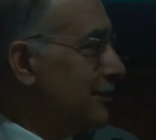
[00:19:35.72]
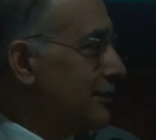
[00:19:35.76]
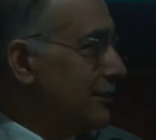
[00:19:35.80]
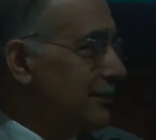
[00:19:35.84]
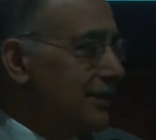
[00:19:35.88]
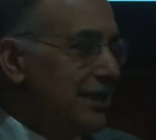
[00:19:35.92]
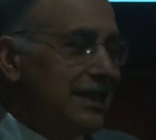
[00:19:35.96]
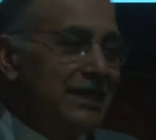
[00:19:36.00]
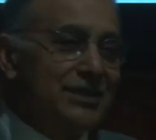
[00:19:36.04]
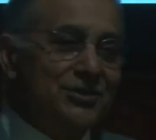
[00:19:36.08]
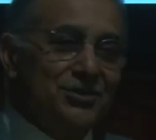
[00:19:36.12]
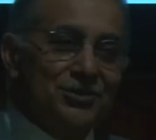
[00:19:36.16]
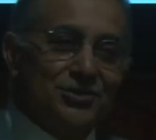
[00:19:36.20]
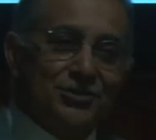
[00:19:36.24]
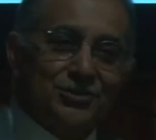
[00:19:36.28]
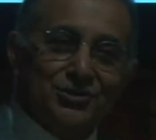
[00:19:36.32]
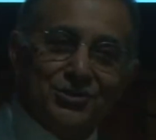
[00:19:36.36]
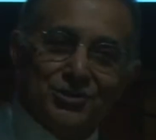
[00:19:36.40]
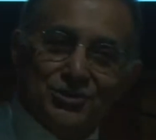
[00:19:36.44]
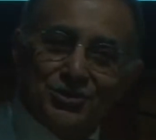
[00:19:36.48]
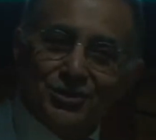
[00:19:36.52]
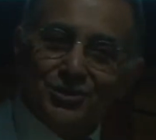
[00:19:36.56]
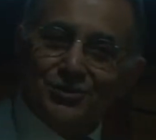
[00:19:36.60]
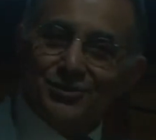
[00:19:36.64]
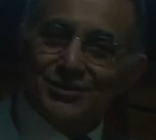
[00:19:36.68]
nature
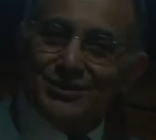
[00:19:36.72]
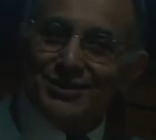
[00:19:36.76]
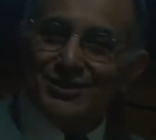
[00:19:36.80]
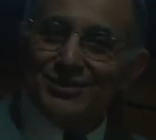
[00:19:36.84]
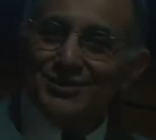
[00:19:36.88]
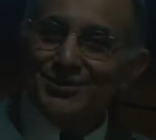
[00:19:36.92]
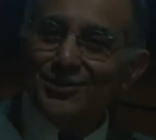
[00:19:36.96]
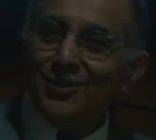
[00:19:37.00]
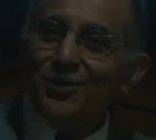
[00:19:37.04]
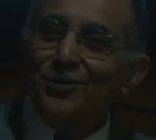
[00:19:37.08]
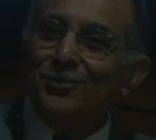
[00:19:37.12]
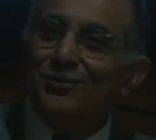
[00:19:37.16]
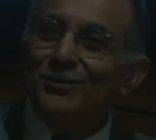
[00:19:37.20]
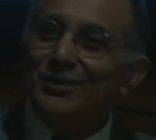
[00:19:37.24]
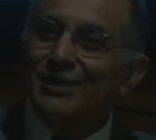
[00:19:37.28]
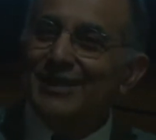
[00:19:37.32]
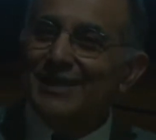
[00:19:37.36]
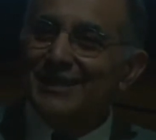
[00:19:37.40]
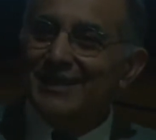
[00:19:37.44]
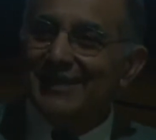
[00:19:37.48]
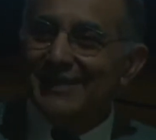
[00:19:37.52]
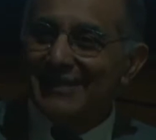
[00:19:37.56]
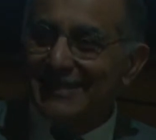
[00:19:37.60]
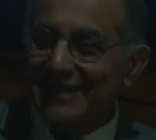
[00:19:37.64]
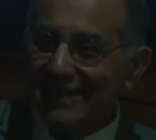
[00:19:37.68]
shows us
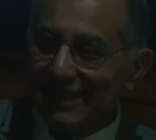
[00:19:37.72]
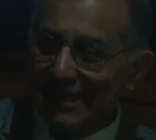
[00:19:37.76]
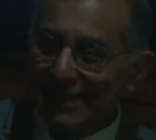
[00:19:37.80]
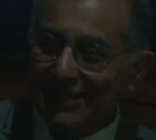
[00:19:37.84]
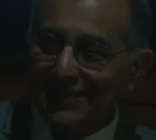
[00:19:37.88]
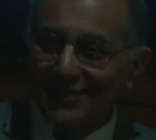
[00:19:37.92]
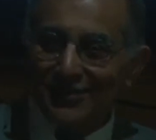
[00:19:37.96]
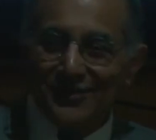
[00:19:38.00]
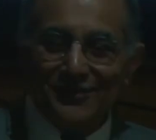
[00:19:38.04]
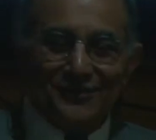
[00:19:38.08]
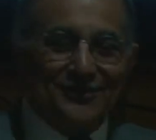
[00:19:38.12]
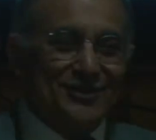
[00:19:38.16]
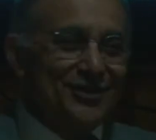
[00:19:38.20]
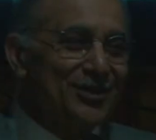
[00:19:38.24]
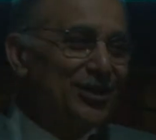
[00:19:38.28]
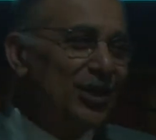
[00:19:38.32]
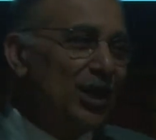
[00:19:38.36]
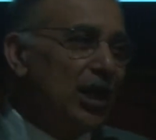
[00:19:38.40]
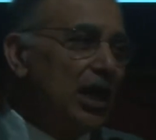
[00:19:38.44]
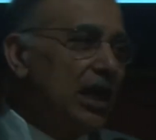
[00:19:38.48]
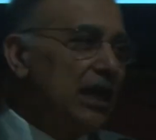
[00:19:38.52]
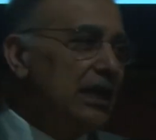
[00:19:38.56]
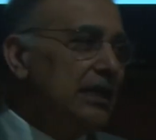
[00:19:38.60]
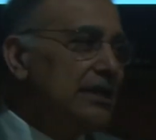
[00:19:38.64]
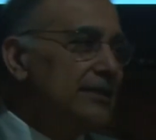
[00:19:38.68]
only the tail of the
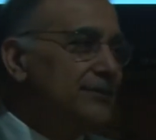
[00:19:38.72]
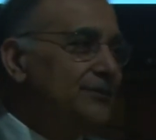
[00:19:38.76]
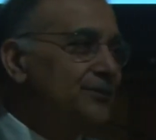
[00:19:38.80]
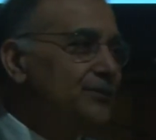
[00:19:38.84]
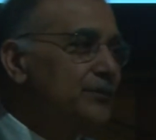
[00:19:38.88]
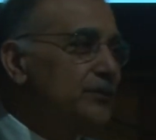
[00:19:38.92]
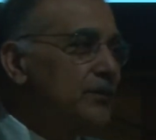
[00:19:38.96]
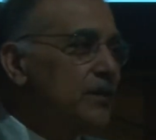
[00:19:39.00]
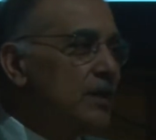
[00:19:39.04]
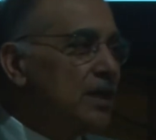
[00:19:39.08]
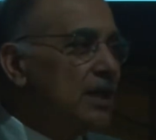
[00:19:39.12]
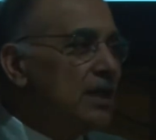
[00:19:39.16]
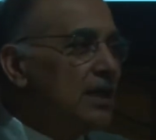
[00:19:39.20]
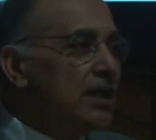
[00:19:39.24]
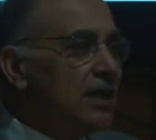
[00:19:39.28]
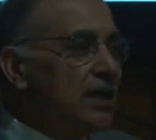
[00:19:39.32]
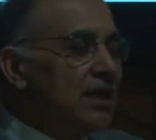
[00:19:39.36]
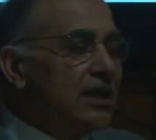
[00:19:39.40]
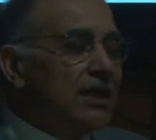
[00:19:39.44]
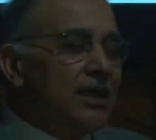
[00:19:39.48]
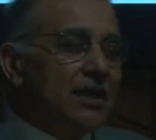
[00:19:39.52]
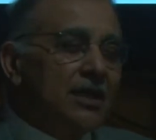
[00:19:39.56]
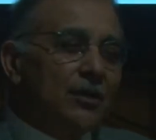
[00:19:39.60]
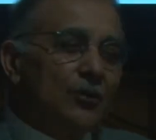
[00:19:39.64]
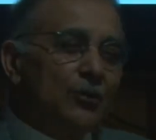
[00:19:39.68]
lion.
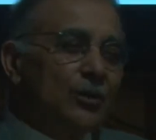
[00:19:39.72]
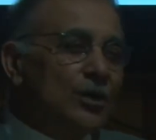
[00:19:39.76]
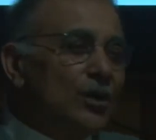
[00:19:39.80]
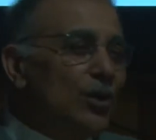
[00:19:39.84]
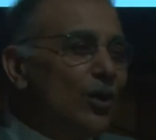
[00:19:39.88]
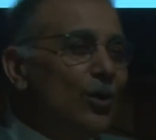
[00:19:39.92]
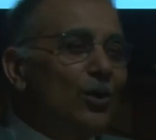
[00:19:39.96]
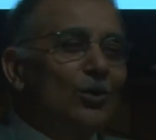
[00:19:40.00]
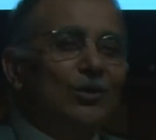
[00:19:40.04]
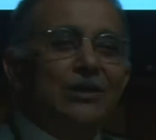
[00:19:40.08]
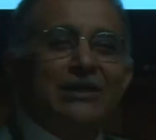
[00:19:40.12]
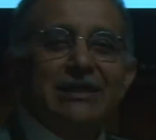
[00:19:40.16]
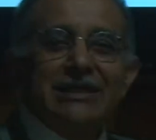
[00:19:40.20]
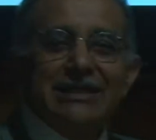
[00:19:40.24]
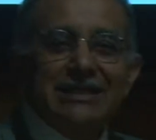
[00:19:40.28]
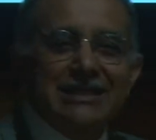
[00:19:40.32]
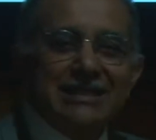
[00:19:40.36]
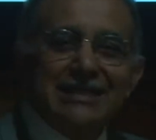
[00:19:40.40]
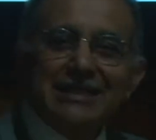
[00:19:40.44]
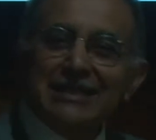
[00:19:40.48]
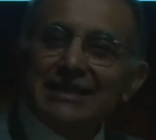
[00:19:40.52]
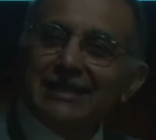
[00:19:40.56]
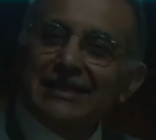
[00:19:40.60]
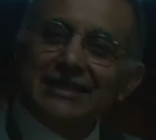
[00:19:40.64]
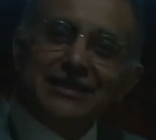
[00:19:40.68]
We're only
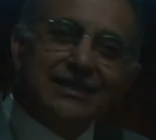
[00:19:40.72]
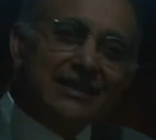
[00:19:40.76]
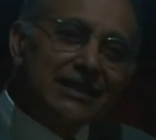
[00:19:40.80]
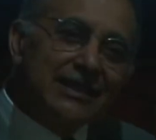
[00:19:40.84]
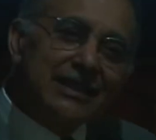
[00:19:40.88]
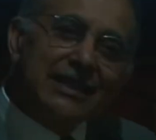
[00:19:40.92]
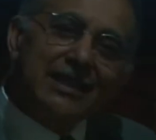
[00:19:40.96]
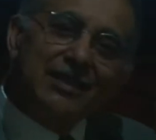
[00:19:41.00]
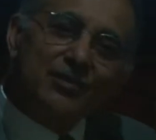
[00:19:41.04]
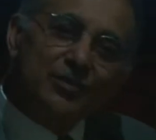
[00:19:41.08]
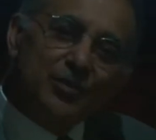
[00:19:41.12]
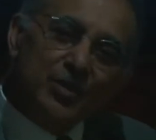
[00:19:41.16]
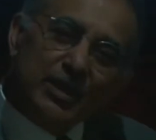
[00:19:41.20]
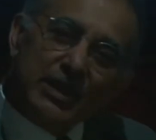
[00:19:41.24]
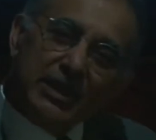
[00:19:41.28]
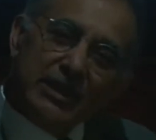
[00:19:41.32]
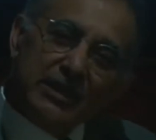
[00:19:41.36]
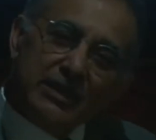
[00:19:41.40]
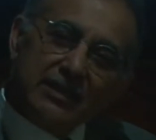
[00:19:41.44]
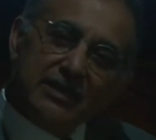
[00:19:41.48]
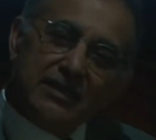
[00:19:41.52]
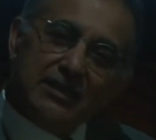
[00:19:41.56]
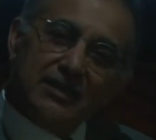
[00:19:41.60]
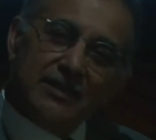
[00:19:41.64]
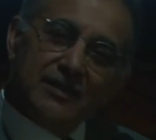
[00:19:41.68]
seeing a little
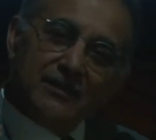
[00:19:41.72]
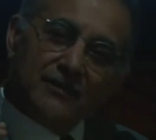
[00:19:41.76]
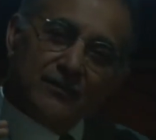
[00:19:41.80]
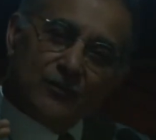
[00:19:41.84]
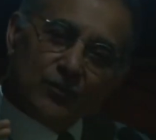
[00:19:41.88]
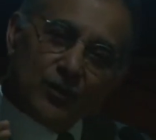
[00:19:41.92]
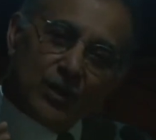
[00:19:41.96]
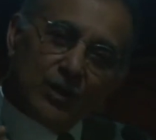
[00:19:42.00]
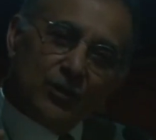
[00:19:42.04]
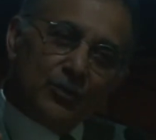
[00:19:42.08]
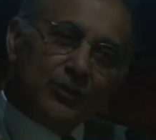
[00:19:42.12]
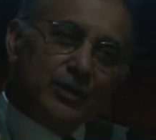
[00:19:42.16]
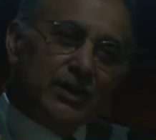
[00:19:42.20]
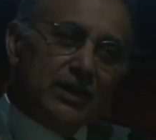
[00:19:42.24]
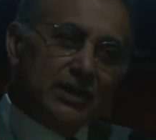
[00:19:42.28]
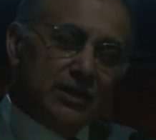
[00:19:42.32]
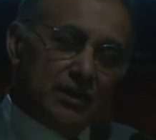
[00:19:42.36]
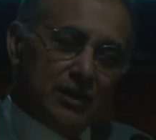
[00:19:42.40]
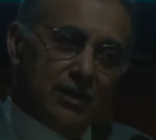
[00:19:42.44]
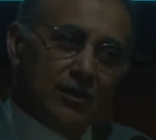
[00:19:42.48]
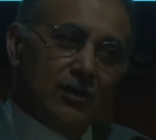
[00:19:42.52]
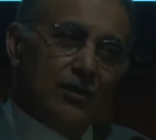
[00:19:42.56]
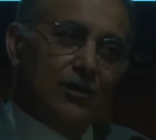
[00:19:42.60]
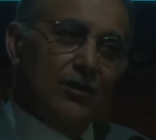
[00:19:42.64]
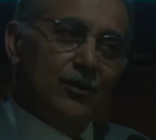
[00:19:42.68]
bit of what we
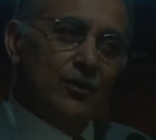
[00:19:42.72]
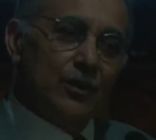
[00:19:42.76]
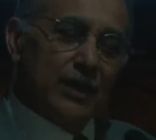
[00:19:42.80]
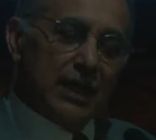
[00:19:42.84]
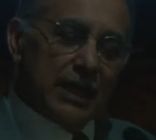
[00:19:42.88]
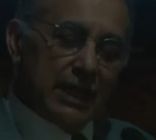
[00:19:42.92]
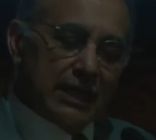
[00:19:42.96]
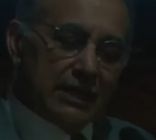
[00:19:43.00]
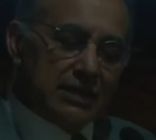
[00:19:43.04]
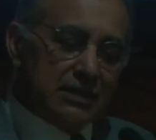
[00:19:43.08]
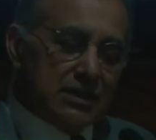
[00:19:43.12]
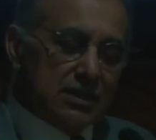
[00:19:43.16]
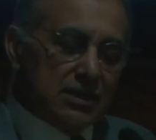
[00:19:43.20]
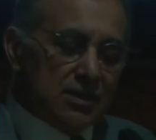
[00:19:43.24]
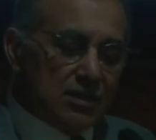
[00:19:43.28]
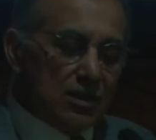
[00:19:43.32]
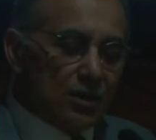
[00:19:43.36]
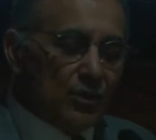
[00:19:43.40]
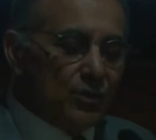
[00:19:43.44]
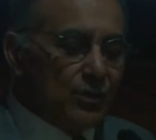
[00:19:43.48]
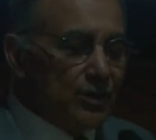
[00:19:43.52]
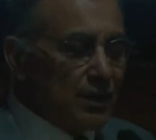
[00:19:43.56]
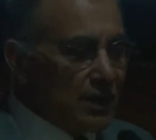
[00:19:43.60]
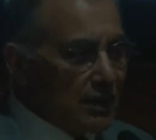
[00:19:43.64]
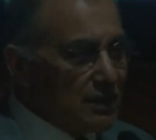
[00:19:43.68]
know. And
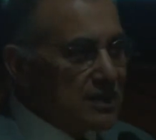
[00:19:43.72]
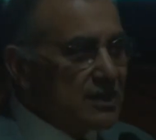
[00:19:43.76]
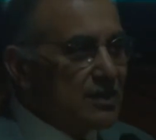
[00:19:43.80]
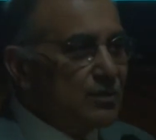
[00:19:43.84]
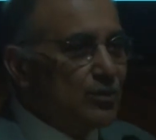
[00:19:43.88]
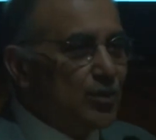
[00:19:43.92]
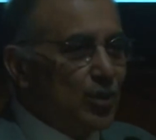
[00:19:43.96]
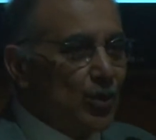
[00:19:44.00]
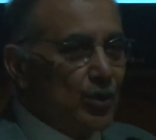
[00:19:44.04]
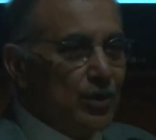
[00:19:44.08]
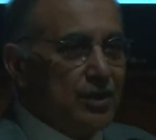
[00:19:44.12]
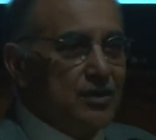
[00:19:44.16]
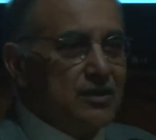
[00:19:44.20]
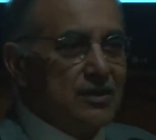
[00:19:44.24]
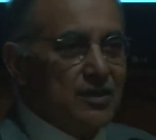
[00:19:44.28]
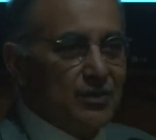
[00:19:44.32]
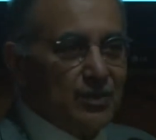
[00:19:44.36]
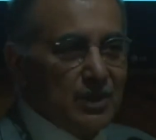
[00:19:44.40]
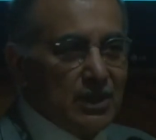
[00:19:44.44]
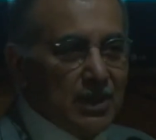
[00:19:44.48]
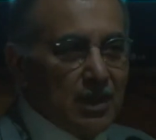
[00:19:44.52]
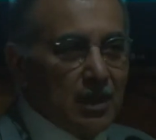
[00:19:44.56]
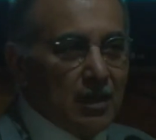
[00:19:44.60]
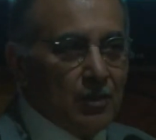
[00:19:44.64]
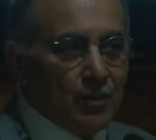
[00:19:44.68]
so it's important to
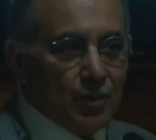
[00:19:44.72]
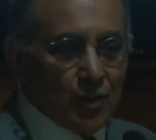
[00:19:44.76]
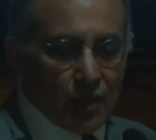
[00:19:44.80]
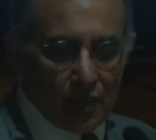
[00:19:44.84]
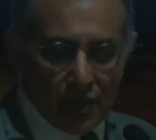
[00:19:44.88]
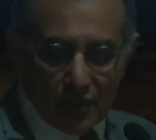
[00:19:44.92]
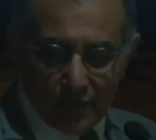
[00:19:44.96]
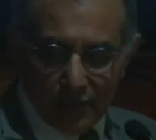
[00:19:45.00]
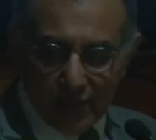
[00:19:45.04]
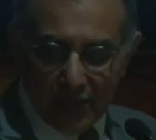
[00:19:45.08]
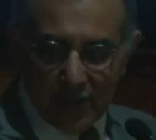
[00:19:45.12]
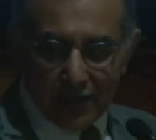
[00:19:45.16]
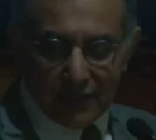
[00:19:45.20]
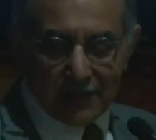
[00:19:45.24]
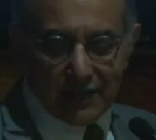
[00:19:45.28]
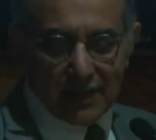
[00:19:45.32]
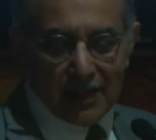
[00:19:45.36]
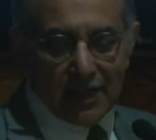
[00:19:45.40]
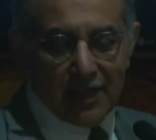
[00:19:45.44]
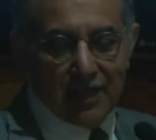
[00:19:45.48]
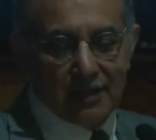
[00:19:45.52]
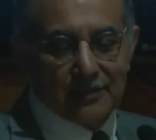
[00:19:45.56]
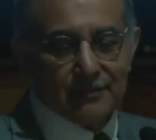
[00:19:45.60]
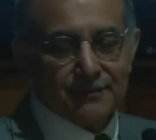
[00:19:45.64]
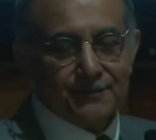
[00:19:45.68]
be humble about
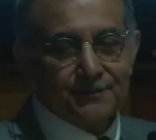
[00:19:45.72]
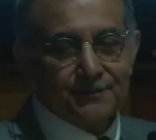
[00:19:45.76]
that.